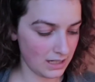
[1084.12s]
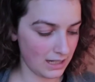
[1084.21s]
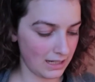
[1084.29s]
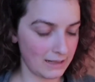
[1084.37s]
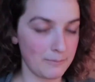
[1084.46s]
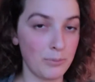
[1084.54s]

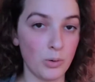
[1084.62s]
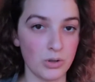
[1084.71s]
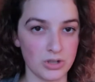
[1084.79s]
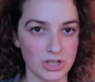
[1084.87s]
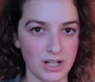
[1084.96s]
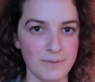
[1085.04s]
and
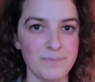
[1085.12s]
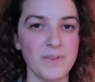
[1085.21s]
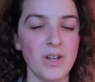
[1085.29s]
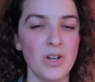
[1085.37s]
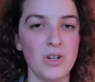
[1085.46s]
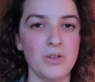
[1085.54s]
Portia,
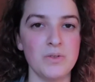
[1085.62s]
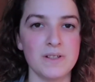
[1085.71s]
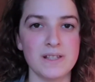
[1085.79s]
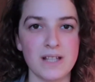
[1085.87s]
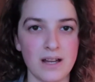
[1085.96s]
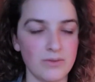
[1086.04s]
who
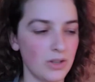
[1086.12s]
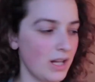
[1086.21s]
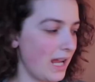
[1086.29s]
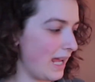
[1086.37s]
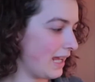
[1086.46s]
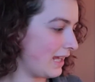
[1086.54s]

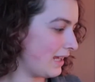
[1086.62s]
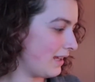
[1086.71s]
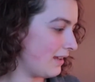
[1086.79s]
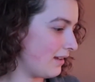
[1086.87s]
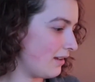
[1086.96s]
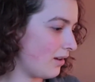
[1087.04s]
discover
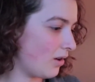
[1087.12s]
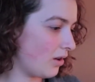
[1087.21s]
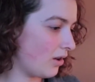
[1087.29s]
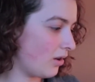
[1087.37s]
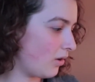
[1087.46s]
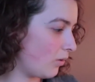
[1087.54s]
a
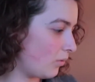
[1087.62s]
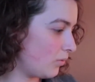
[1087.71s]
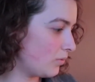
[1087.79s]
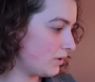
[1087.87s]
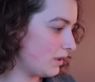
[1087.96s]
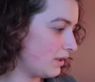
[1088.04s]

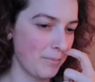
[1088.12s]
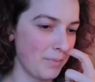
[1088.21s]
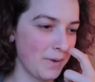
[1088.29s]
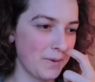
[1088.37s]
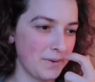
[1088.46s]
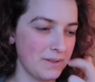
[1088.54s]

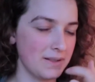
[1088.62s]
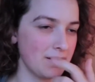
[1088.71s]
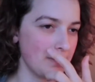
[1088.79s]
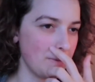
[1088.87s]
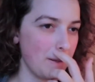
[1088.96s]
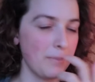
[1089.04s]
brother
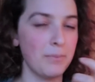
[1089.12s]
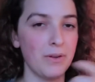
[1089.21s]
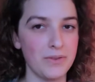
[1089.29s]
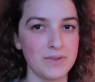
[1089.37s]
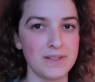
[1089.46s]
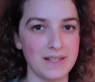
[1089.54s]

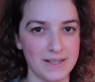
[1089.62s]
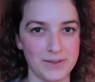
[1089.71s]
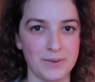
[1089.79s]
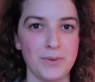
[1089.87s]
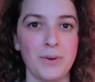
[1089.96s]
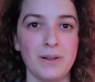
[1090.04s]
and
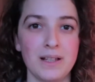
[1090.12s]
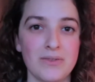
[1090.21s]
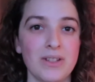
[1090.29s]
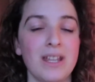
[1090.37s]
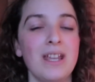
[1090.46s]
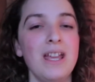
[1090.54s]
sister who are
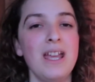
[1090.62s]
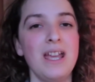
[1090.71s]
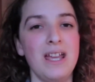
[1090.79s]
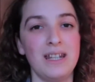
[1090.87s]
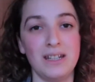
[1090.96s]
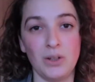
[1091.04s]
living
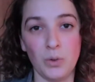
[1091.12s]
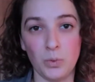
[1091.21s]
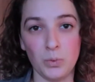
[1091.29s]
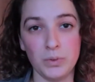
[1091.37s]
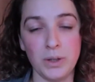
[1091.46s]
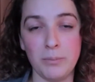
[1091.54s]
in an
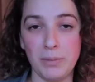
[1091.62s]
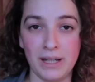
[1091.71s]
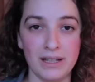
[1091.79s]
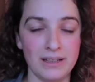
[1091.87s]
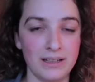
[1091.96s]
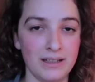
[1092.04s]
old
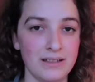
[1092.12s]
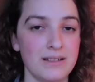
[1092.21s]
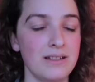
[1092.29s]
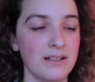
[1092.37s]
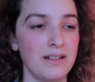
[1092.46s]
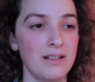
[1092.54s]

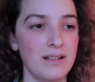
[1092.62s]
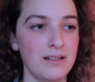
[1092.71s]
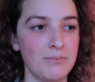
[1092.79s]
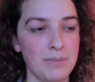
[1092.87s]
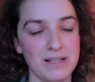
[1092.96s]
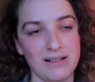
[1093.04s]
abandoned,
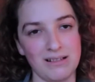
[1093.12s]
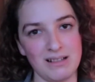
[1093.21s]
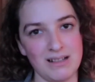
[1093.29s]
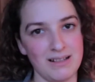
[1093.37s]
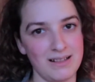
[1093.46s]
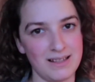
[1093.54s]

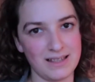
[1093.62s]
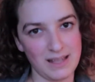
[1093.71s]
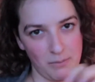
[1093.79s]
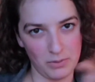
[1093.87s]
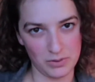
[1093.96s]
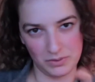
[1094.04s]
basically
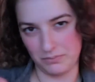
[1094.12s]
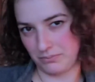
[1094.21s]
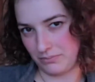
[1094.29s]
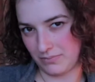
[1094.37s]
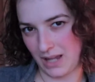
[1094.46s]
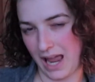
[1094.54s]
summer
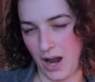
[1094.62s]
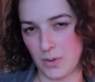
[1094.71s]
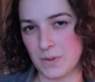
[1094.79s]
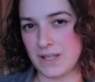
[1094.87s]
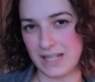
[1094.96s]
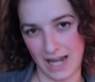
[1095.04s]

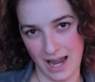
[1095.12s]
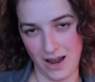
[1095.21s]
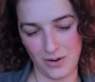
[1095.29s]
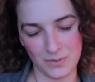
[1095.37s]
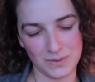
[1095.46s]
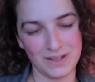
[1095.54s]
house
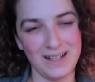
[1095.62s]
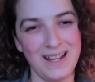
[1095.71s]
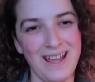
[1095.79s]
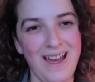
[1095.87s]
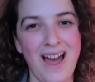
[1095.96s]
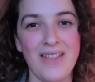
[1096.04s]
town
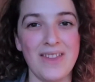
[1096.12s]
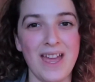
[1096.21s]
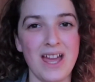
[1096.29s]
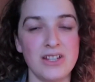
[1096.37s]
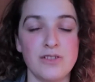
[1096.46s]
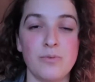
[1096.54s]
on
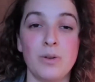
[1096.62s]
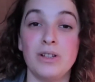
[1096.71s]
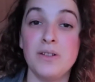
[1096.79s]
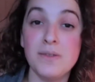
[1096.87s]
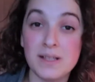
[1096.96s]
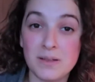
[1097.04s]
the edge of
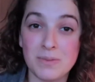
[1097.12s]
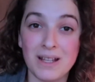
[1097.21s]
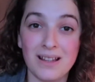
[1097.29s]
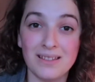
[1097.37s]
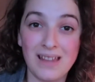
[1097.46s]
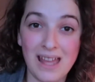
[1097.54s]
what used to be
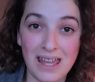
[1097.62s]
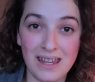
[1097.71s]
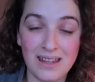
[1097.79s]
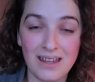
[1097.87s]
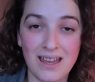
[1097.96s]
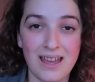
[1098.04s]
a
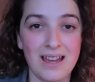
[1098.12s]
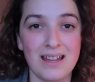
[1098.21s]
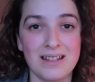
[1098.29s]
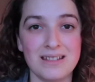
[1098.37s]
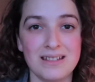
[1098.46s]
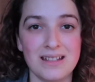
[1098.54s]
lake,
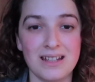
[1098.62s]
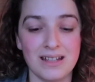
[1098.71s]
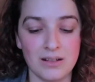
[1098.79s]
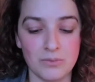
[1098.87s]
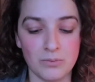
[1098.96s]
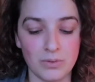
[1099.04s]
and
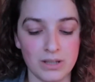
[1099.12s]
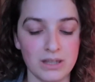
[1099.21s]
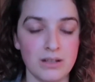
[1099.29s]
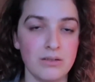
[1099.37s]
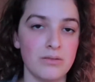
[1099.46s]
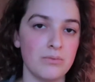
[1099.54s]
when
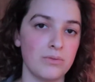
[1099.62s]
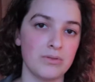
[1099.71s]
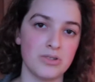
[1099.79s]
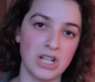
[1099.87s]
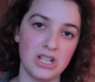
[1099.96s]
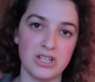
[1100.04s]
there were
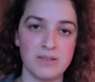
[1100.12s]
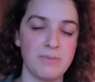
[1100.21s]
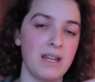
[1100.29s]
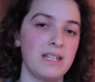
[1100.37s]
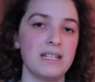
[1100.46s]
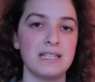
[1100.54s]
changes
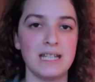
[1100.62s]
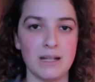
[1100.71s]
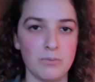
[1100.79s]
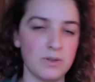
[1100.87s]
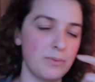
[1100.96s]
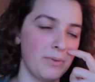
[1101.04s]
made and a
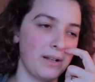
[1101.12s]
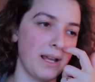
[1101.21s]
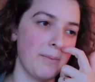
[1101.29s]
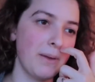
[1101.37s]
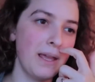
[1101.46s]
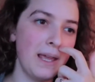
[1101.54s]
dam was put
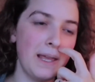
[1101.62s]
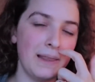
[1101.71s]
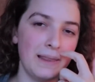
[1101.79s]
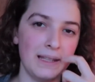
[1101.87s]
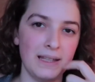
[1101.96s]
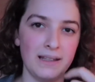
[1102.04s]
up,
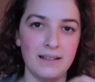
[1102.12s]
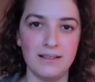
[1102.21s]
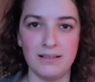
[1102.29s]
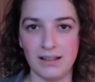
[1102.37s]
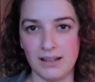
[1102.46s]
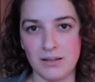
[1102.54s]
the
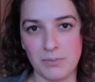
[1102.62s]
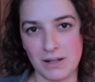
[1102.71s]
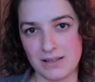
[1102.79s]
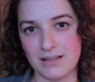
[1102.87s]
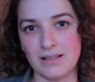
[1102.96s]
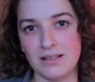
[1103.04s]
lake
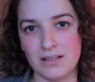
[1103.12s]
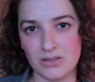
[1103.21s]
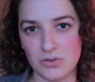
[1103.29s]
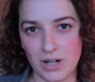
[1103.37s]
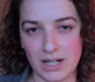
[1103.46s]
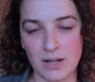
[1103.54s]
basically
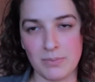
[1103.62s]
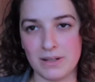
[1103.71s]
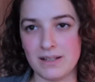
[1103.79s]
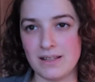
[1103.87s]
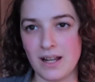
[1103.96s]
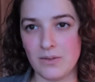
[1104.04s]
dried up and
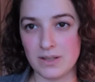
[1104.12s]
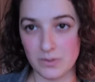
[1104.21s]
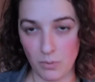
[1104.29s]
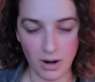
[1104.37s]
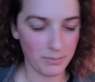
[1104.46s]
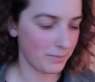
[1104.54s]
is now a
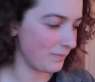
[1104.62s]
swamp.